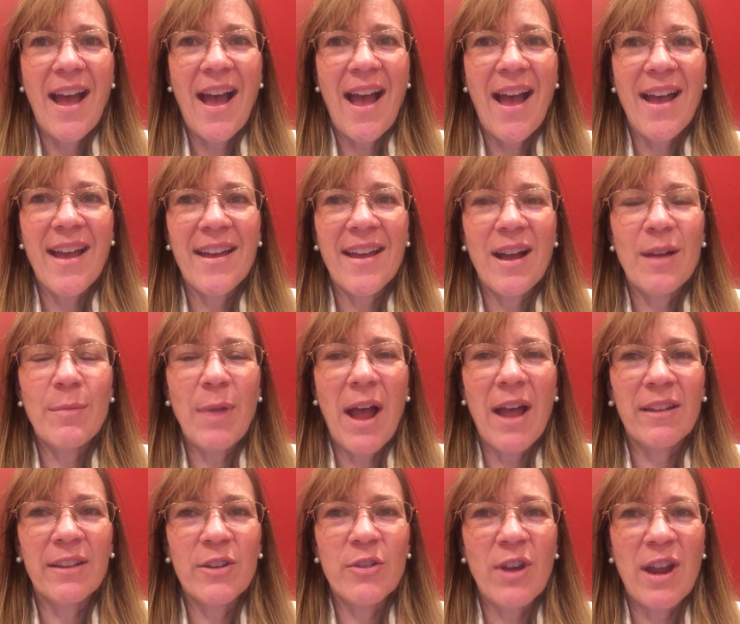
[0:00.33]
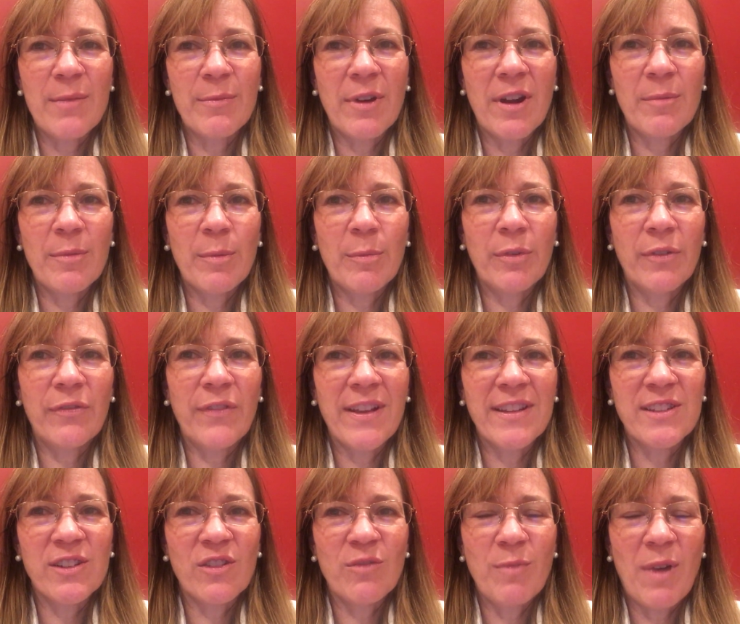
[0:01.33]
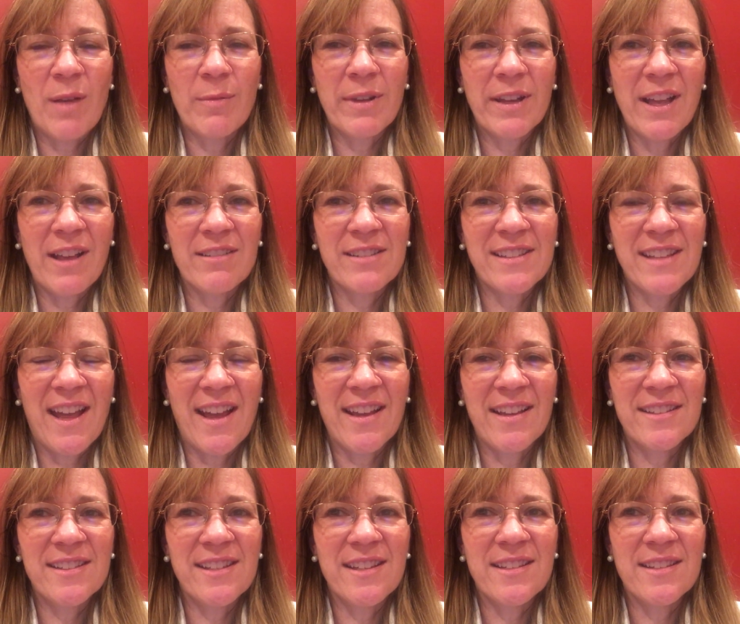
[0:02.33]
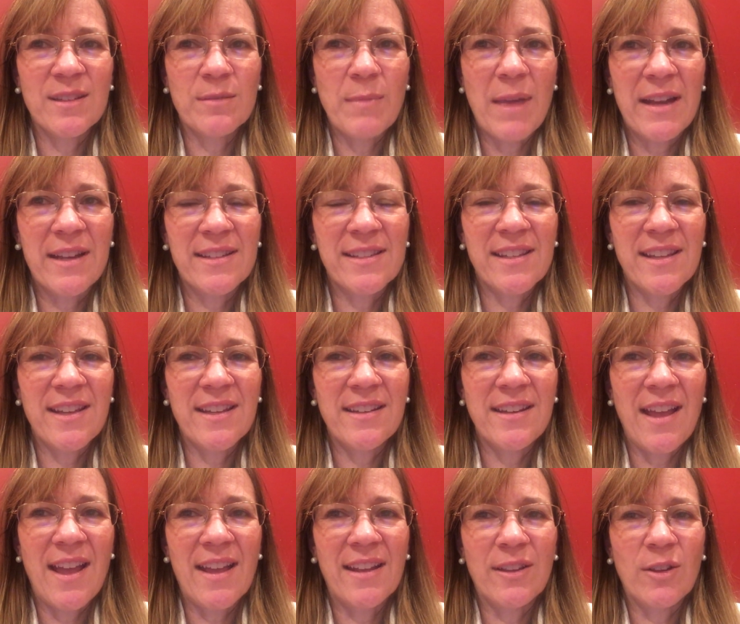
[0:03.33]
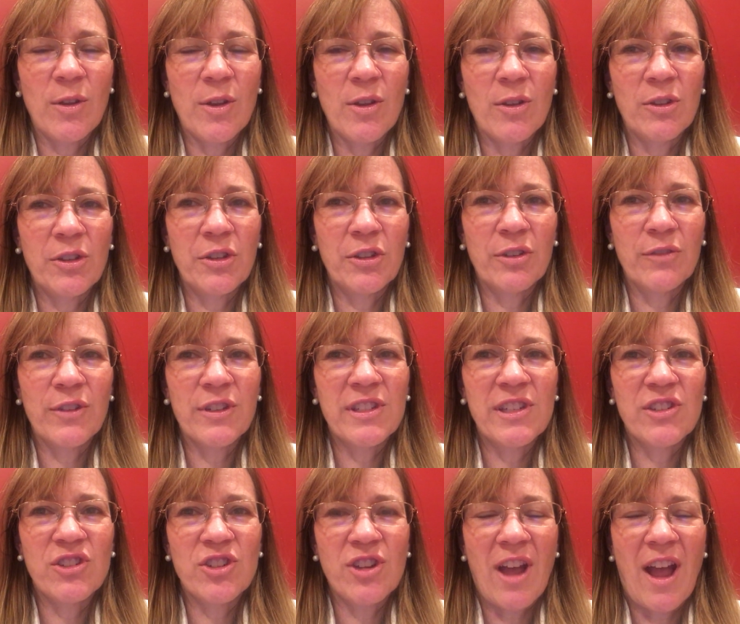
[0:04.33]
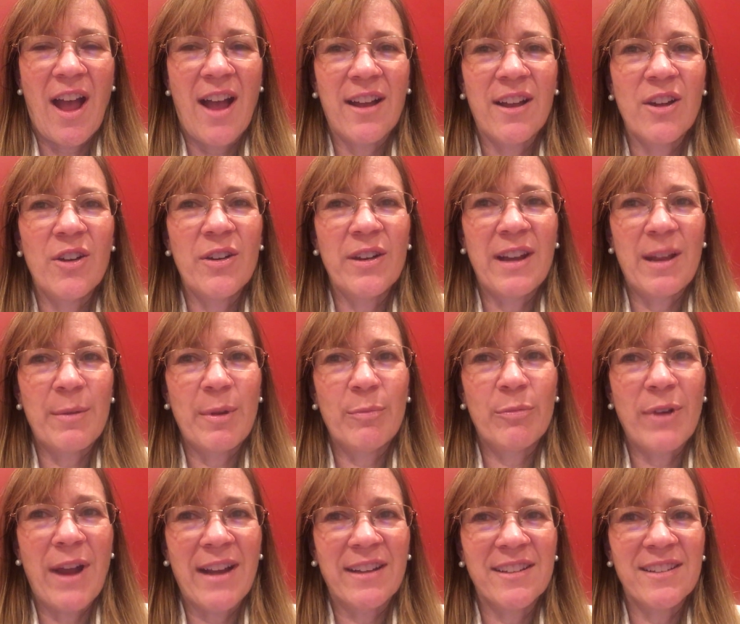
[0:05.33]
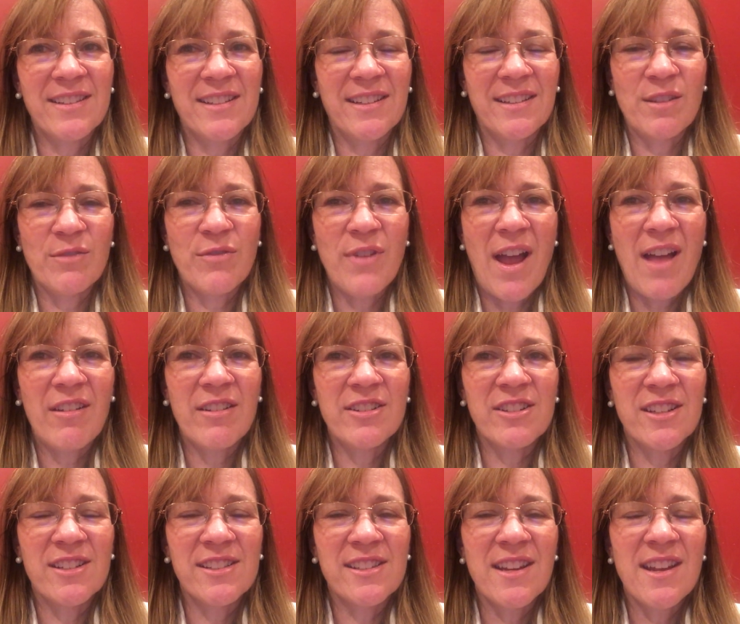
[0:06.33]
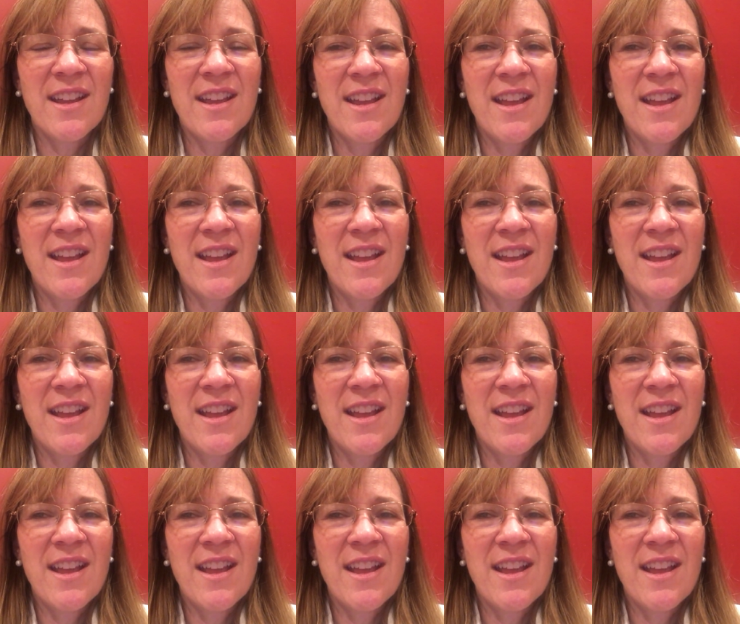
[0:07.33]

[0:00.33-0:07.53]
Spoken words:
Hi, I'm Holly Kramer. I'm a professor of public health sciences and medicine at Loyola University Chicago, and I'm a practicing nephrologist.